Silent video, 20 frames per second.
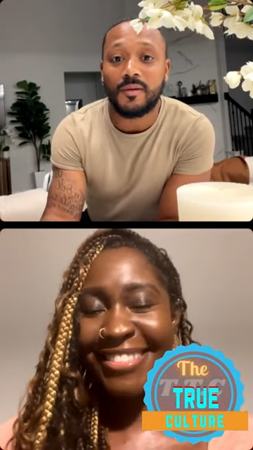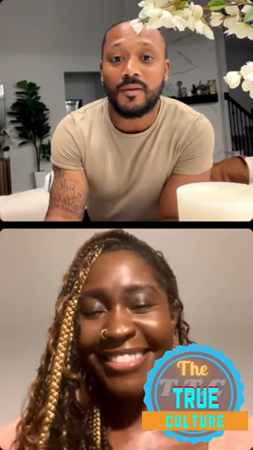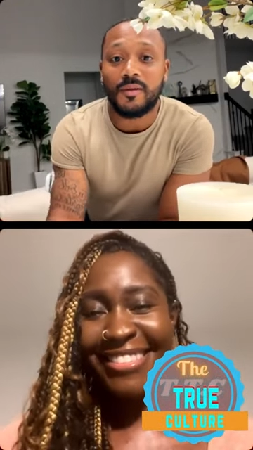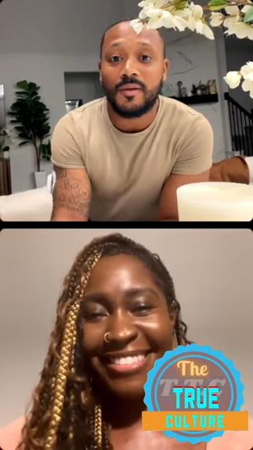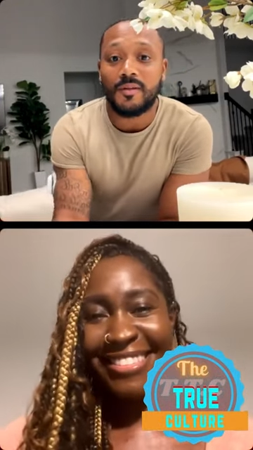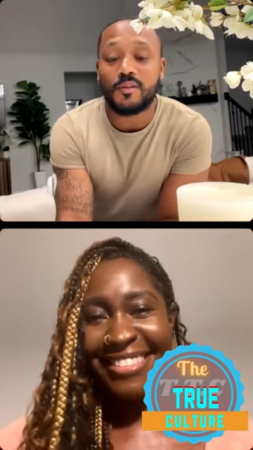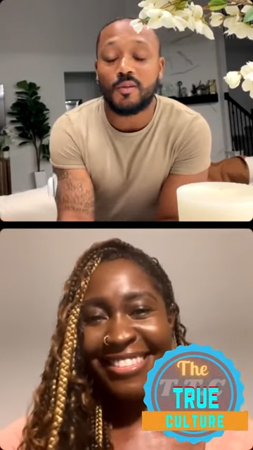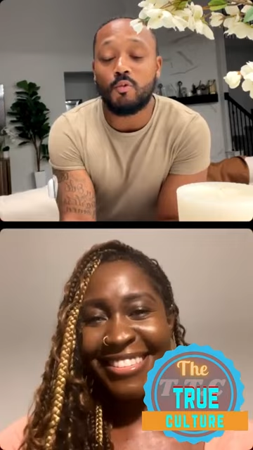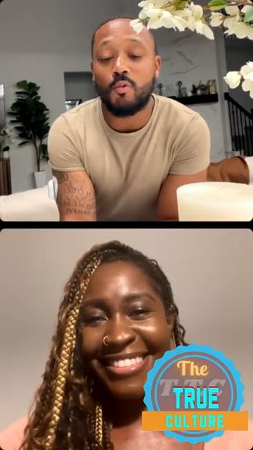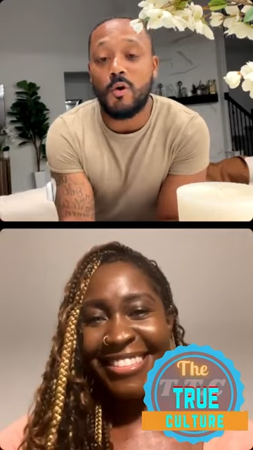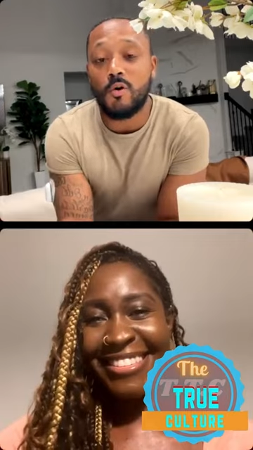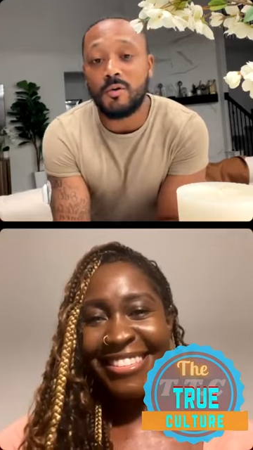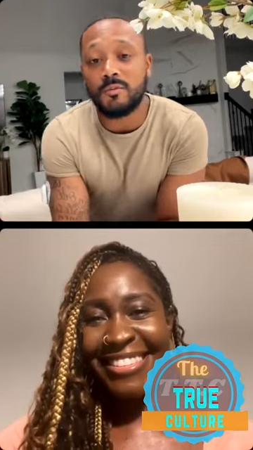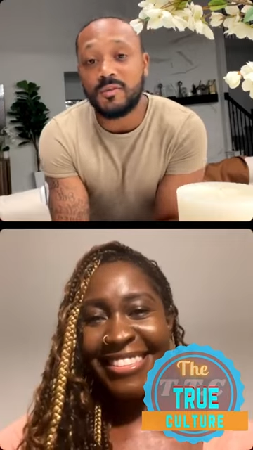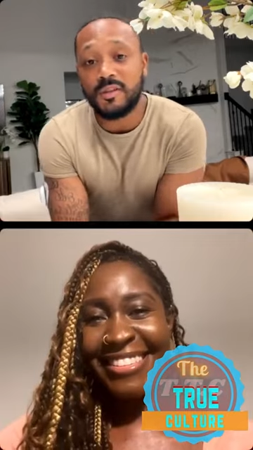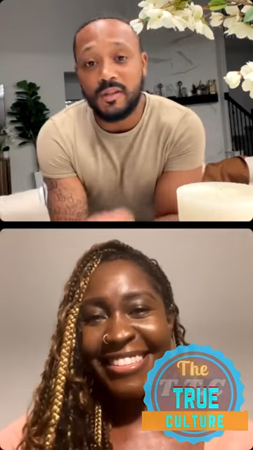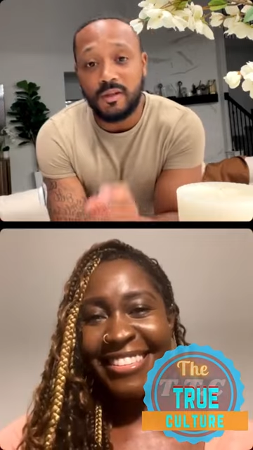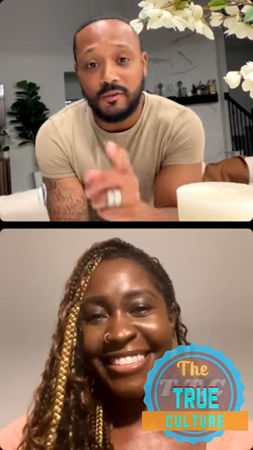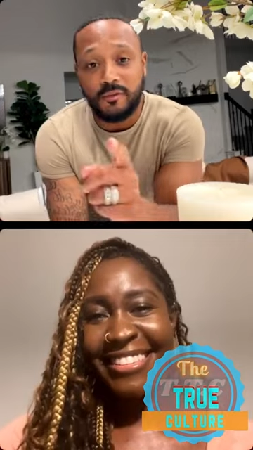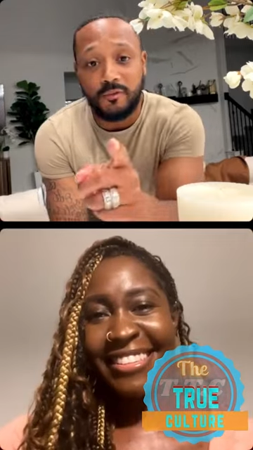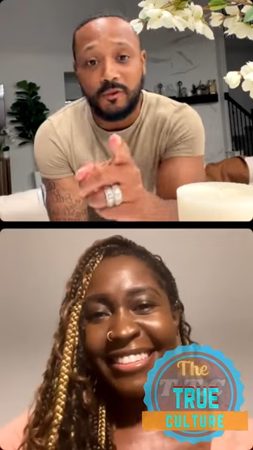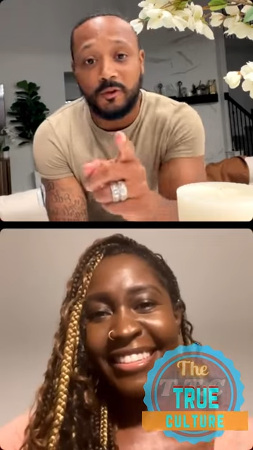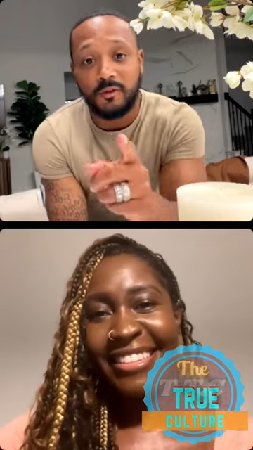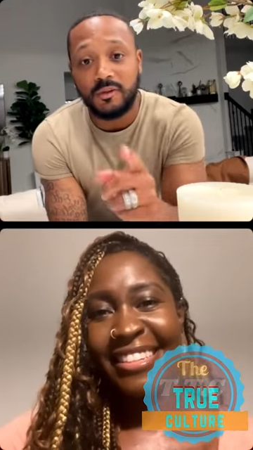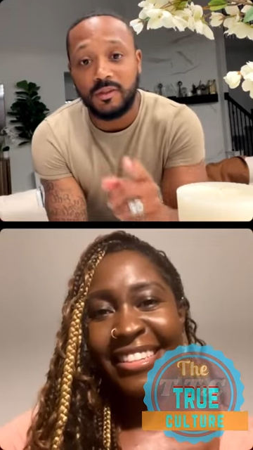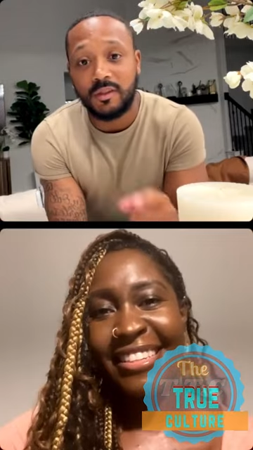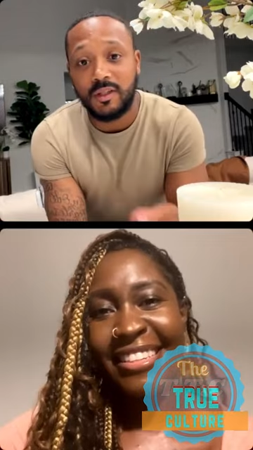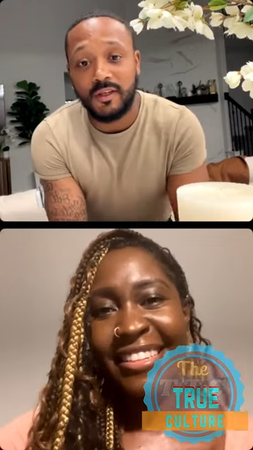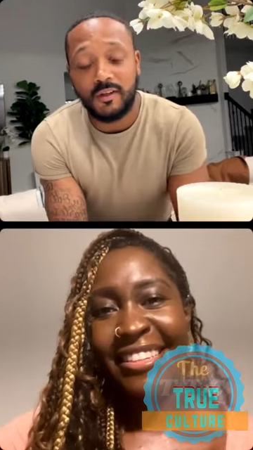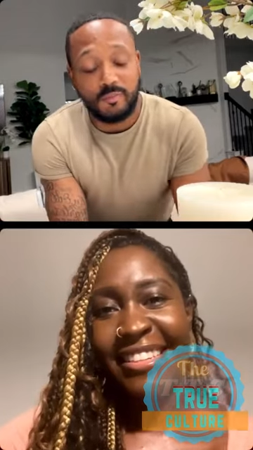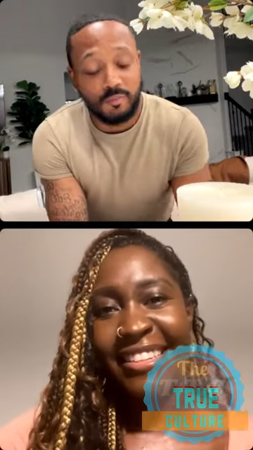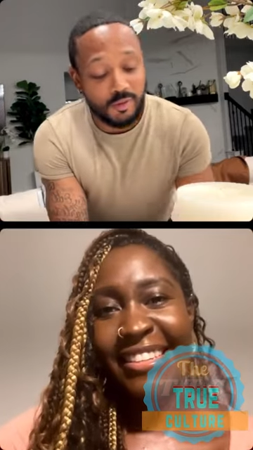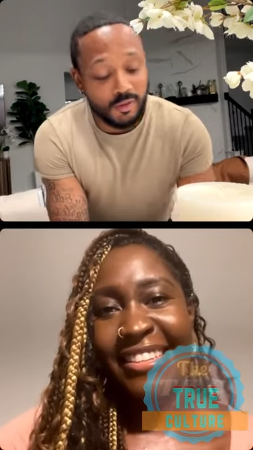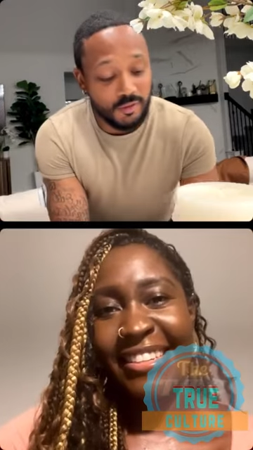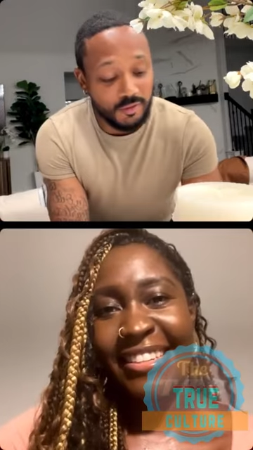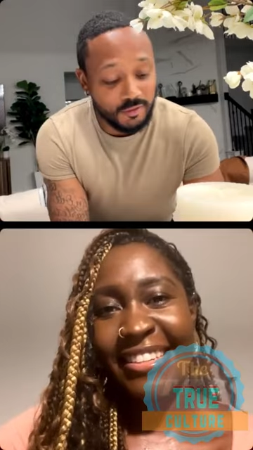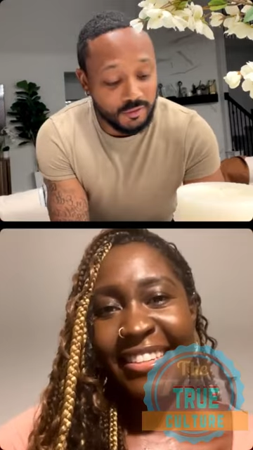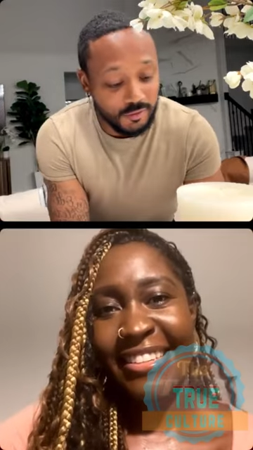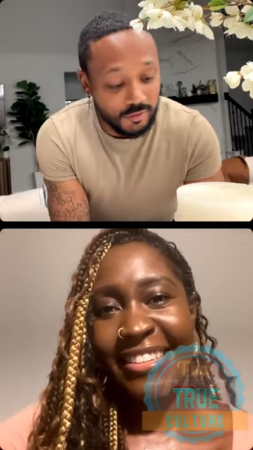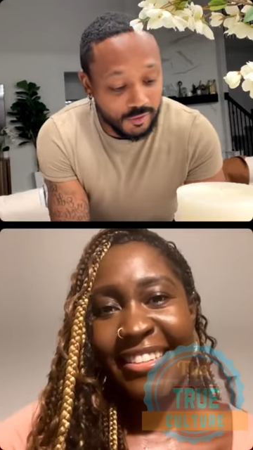Speaker 1: So welcome to your first day of being
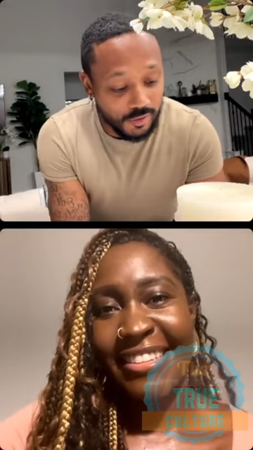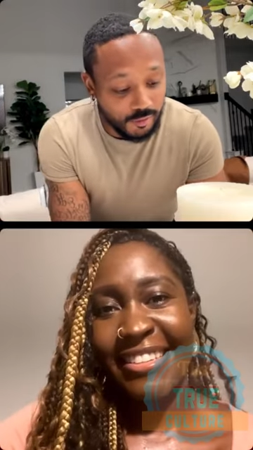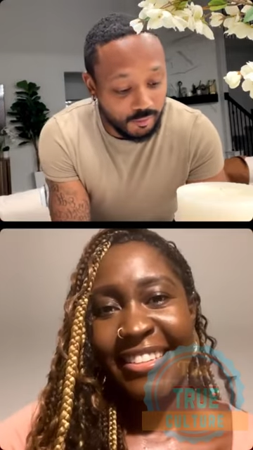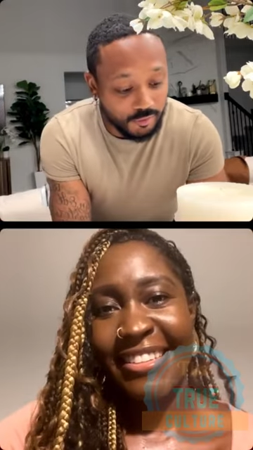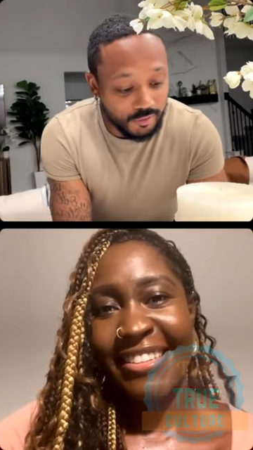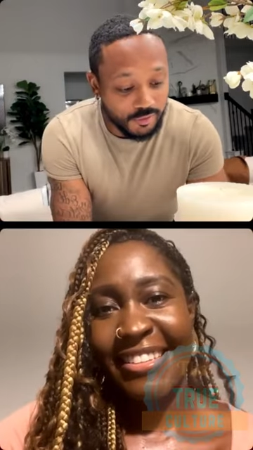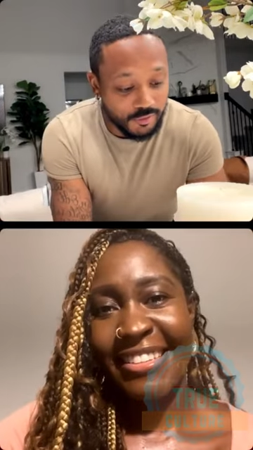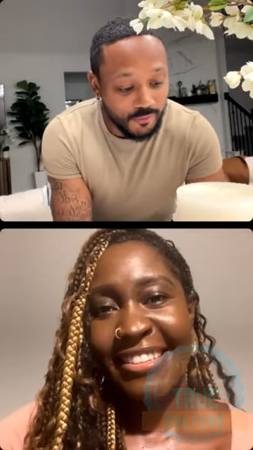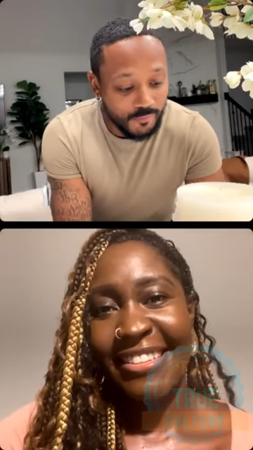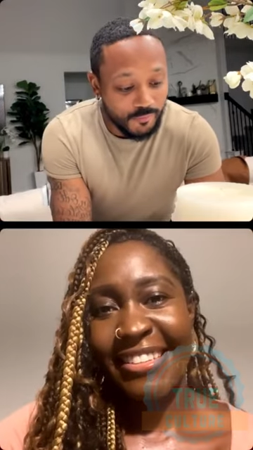a celebrity.